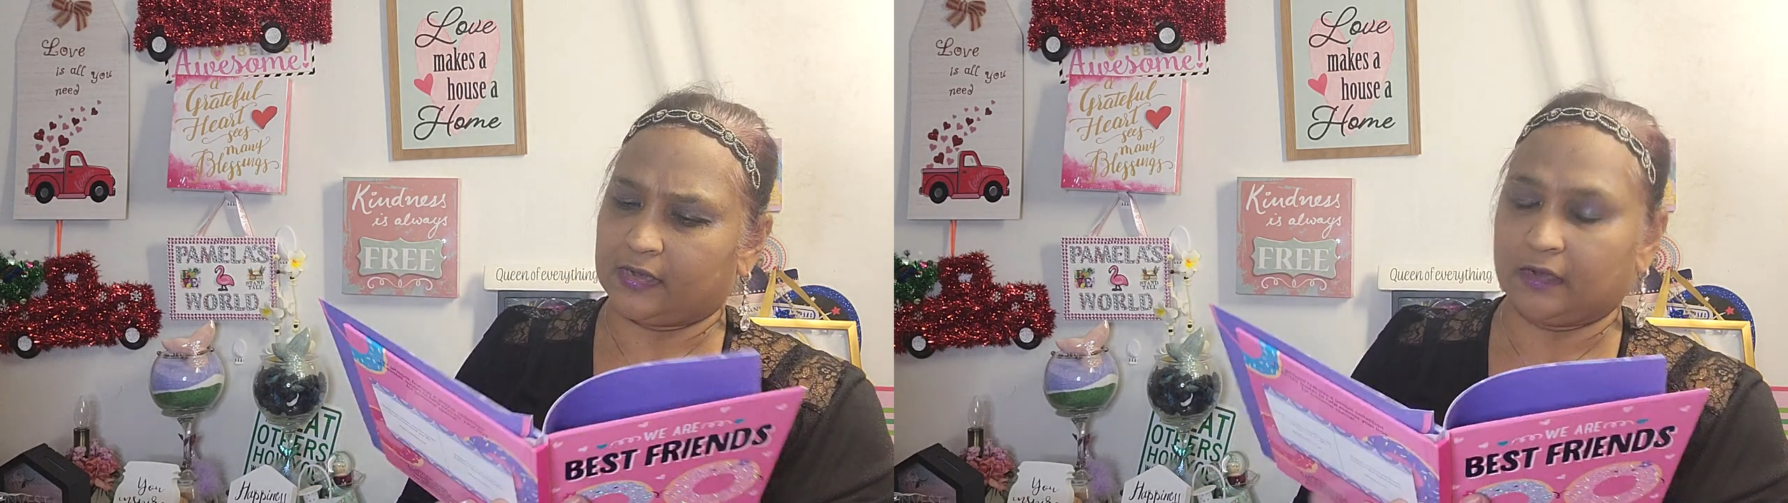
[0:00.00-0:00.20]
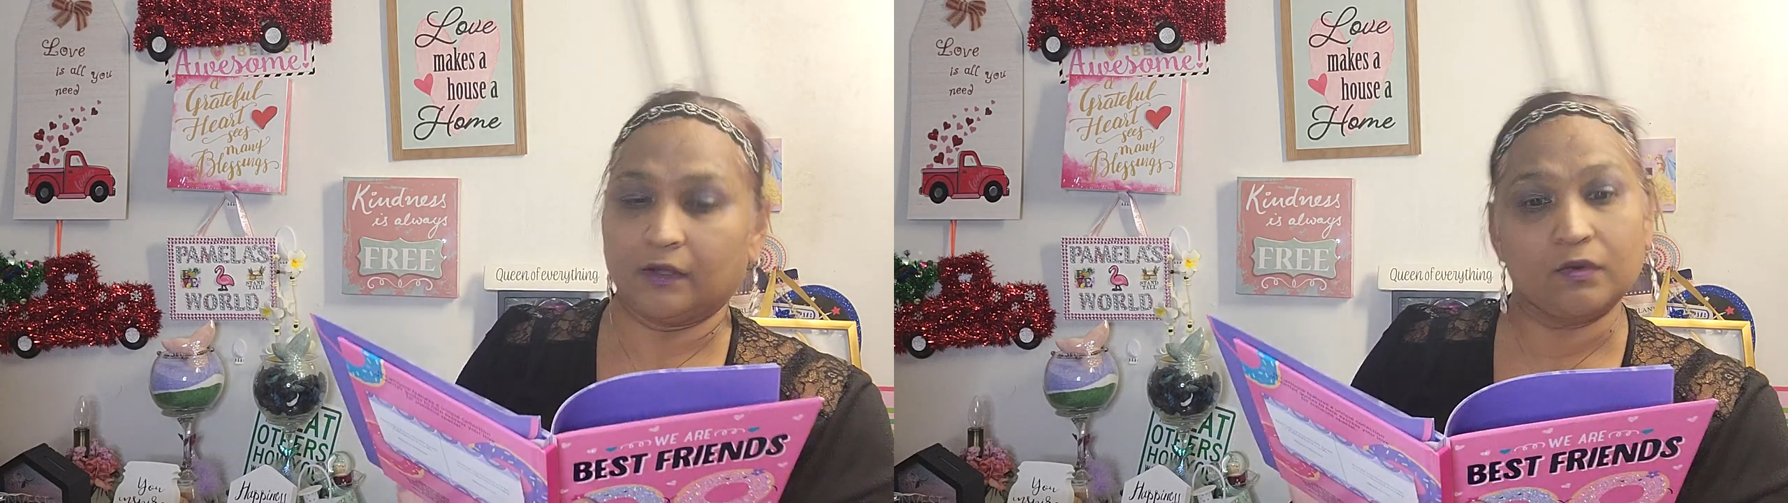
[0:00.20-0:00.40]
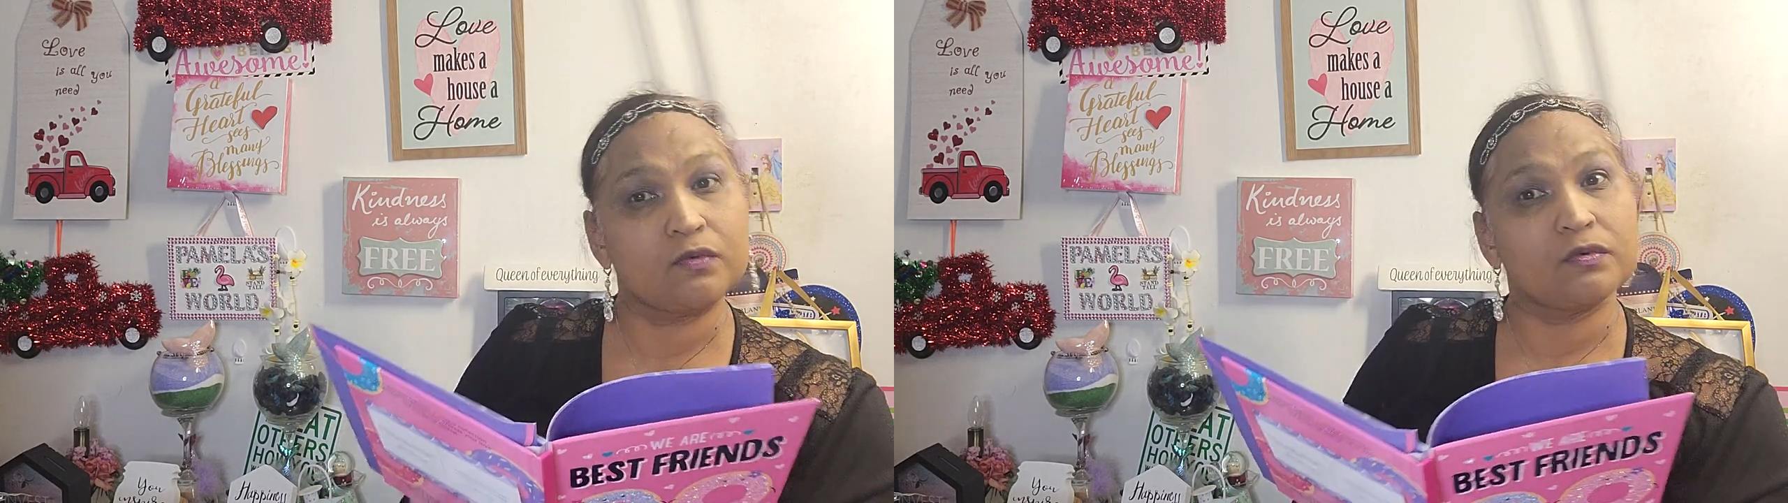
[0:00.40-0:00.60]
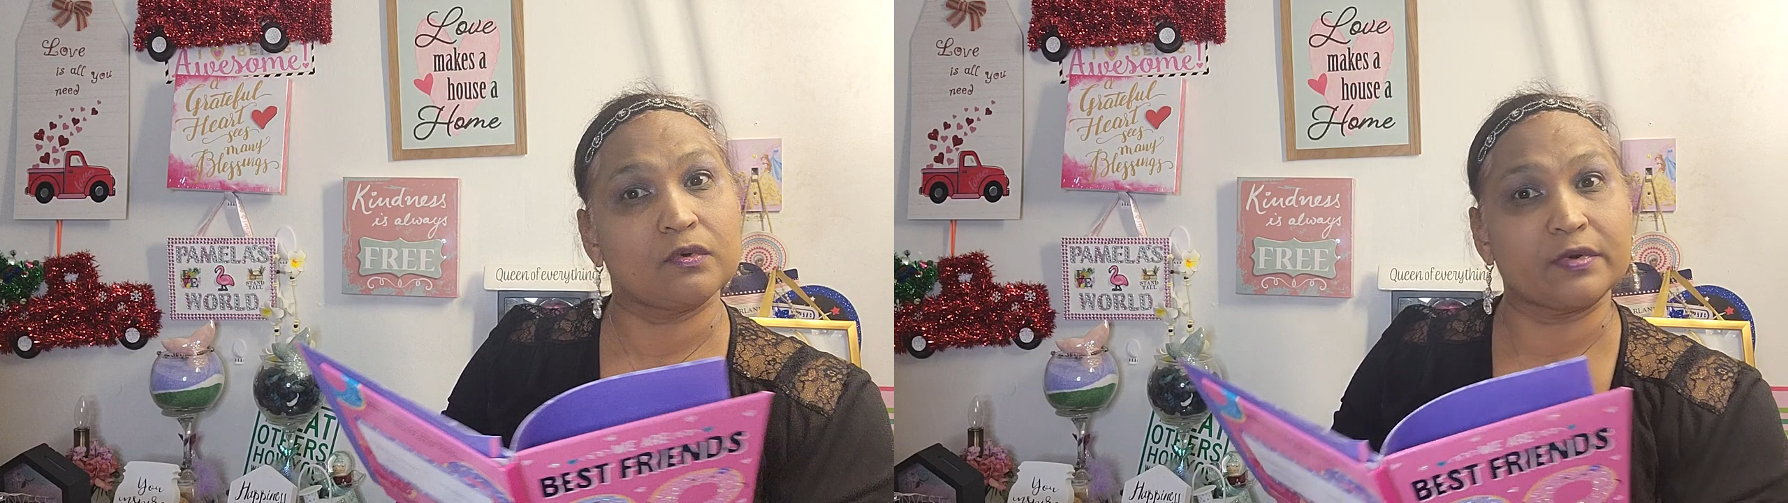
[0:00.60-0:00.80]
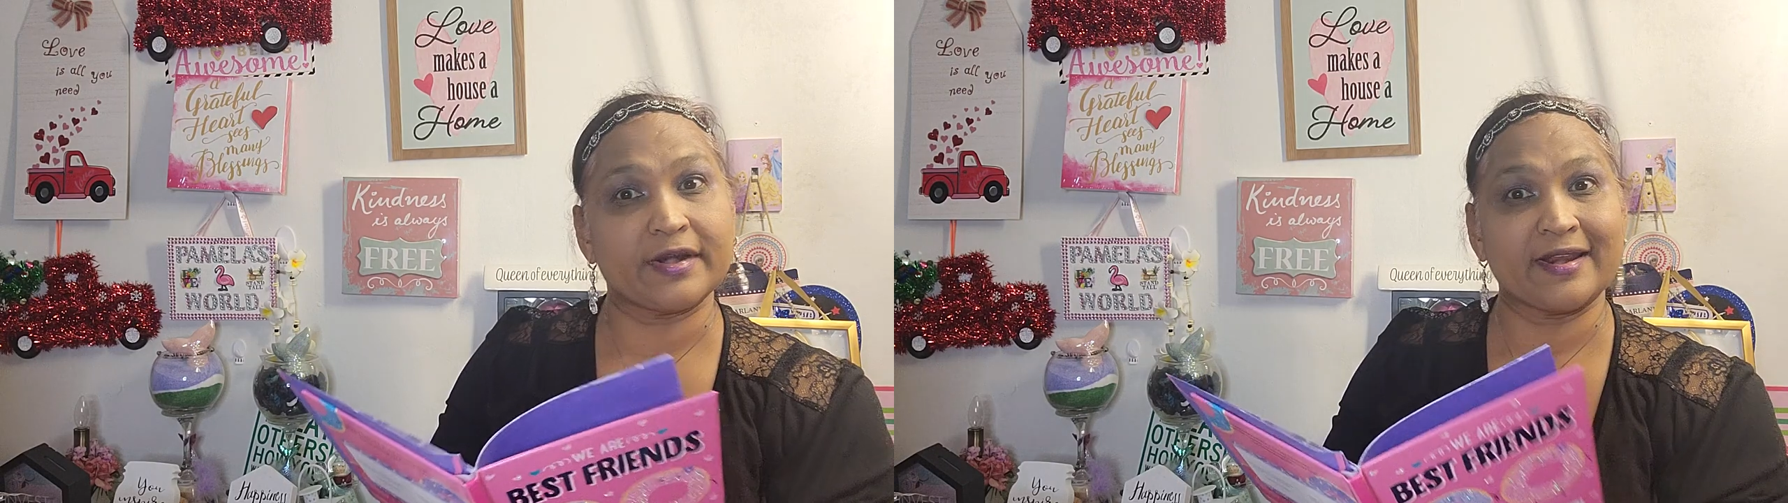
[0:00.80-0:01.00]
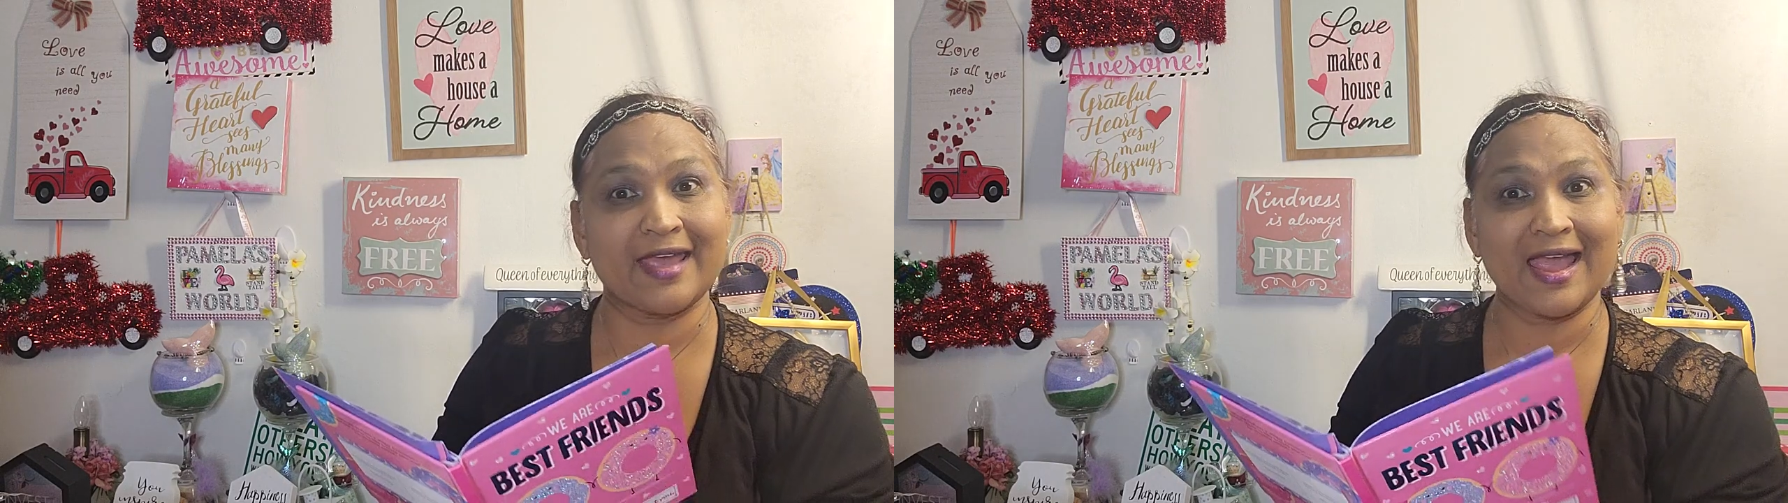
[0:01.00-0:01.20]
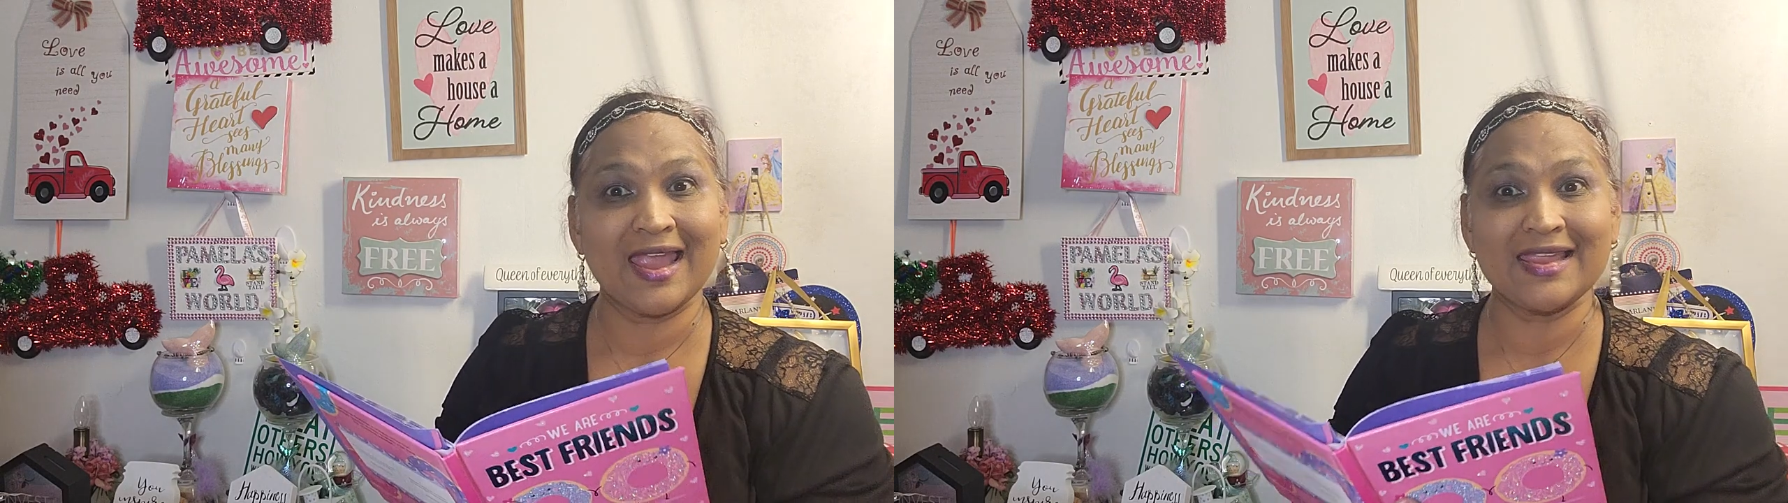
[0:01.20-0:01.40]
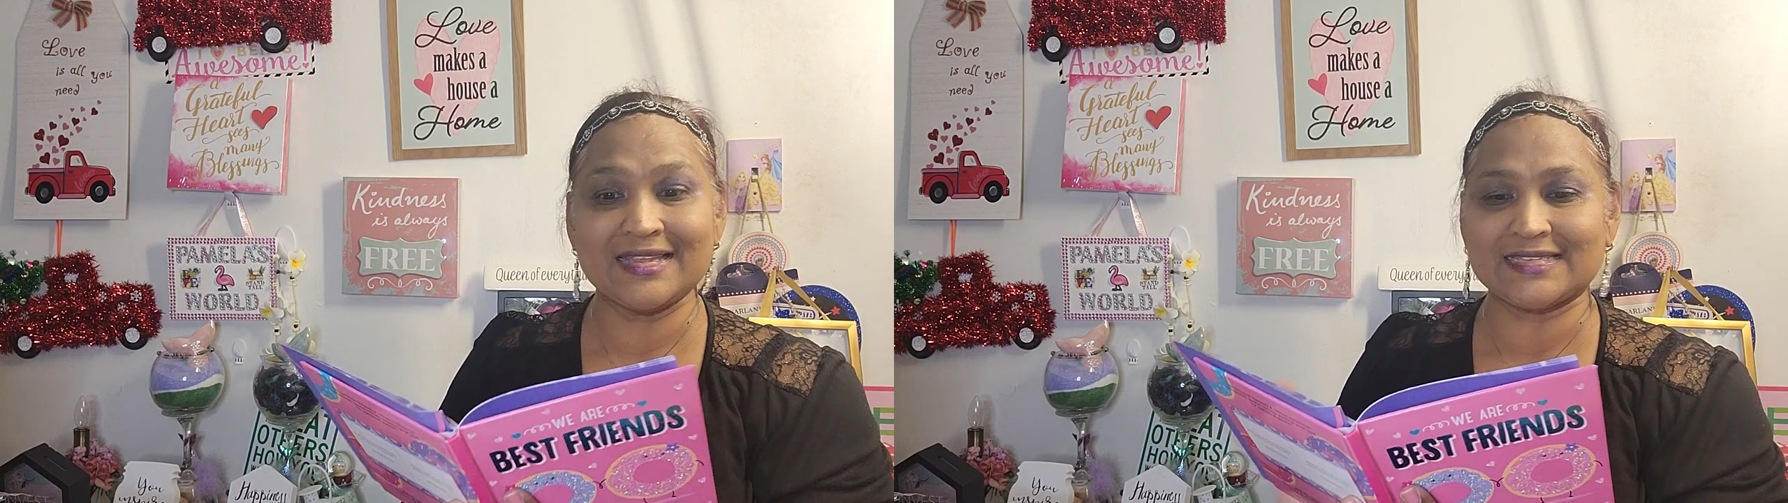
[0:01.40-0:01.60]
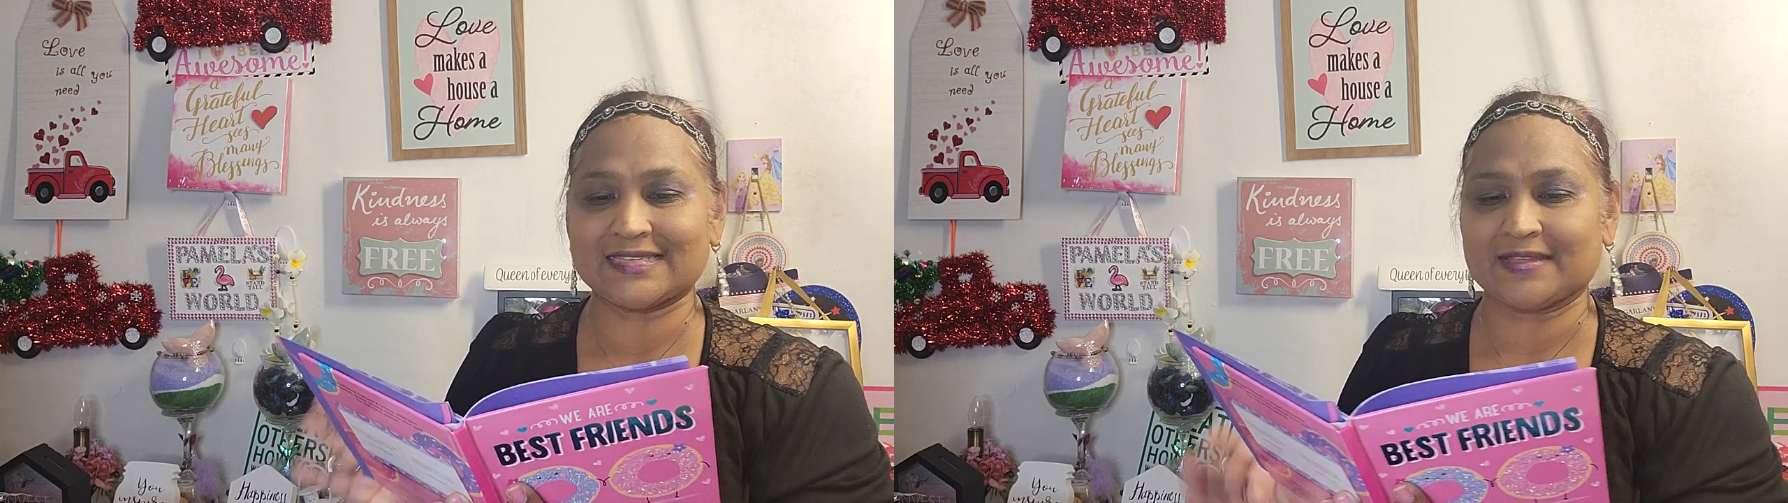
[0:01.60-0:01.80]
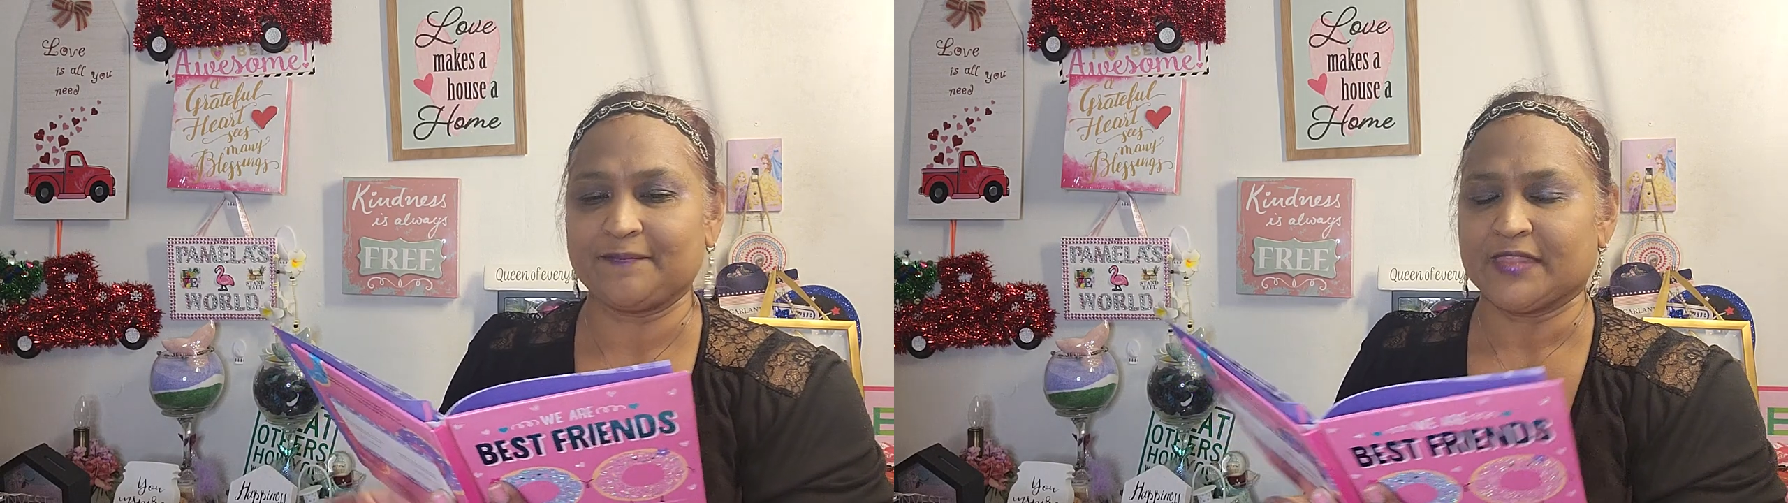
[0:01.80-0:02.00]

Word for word: Oh, nice.